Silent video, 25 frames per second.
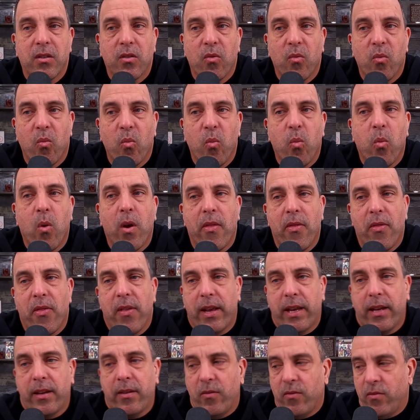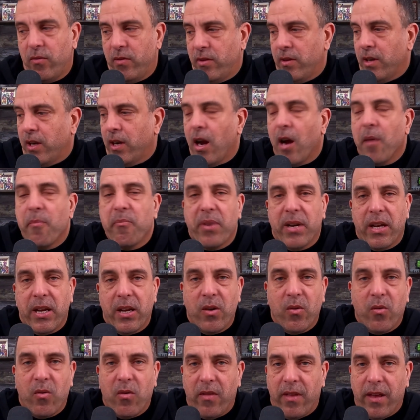what the company
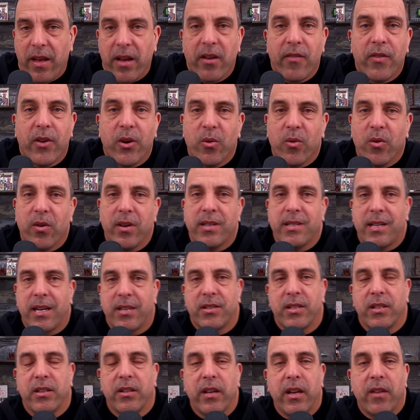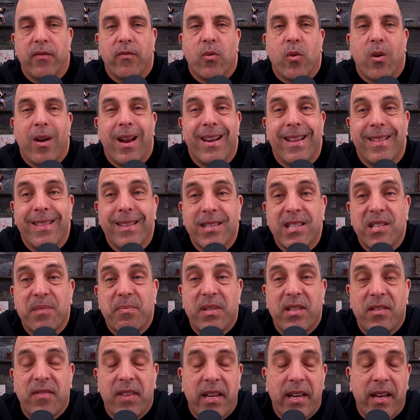or the interviewer is actually looking for. And in this
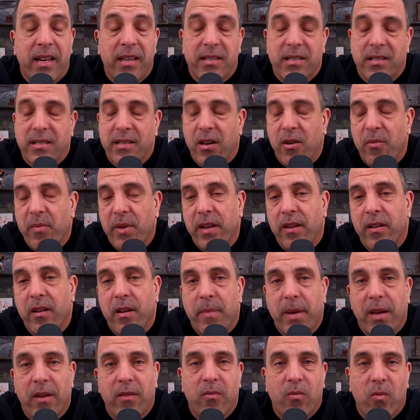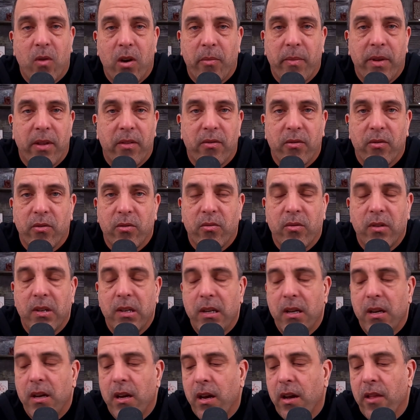specific case, walk me through
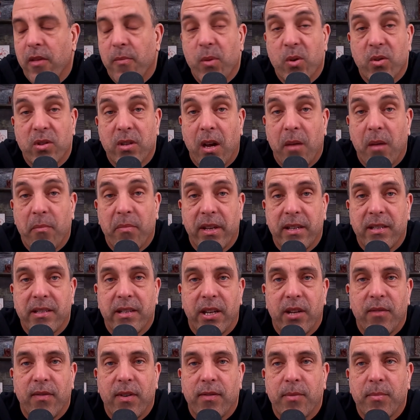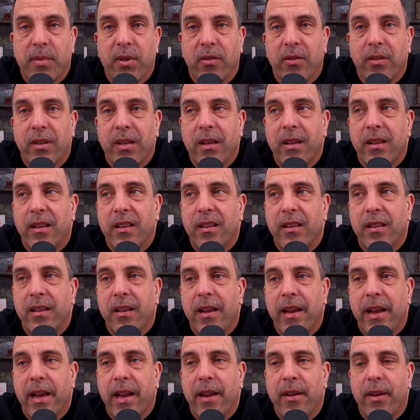the most complex thing you've ever built.
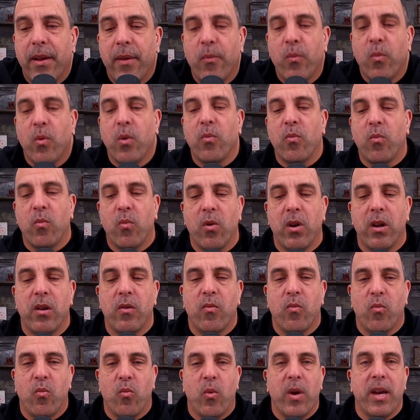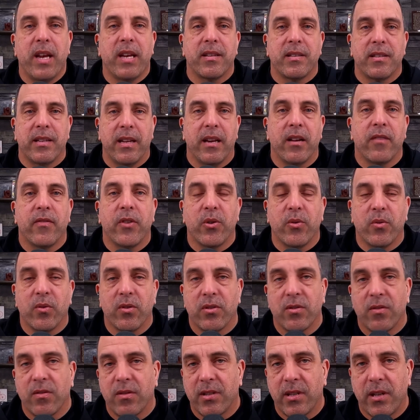What we as the
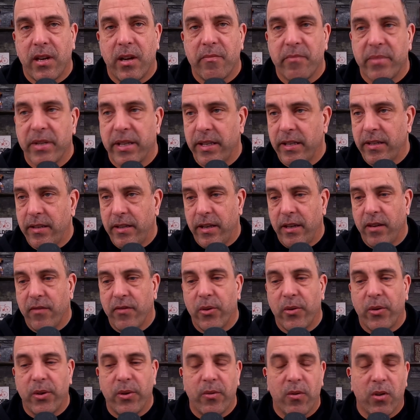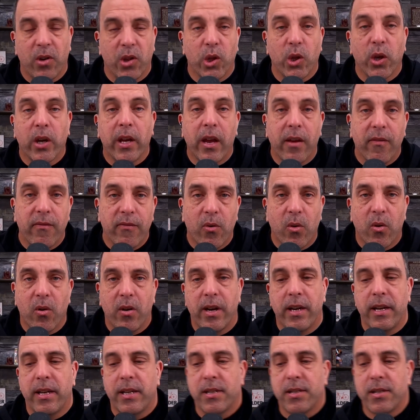interviewers or as a company interviewing you are looking for
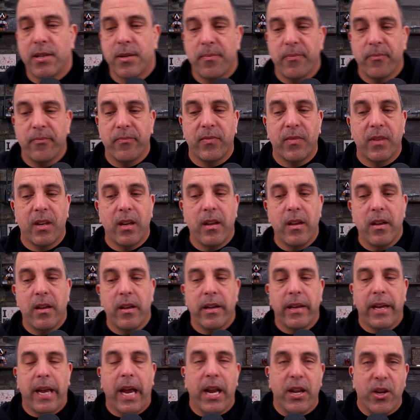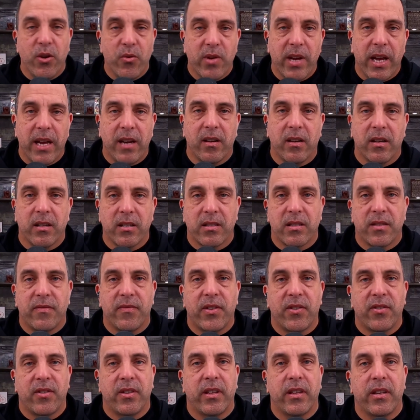is, can you take on
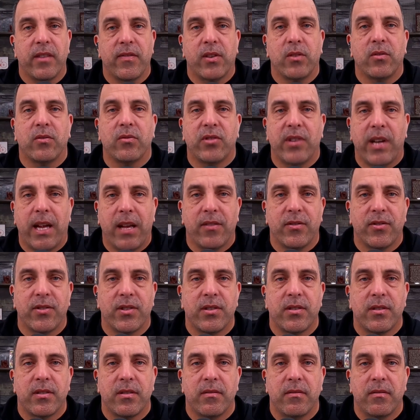sufficiently difficult challenges,